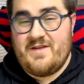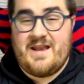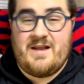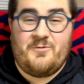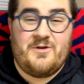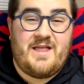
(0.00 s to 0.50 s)

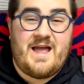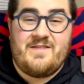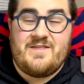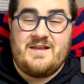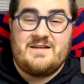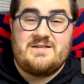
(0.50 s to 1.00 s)
And really, I
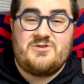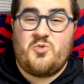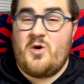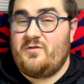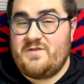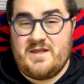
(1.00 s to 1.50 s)
think
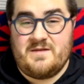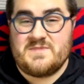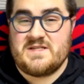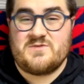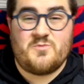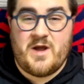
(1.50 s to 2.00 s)
12 teams
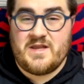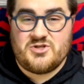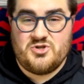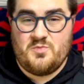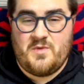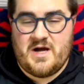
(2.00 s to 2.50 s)
is way
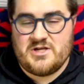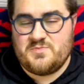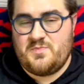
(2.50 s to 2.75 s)
too much.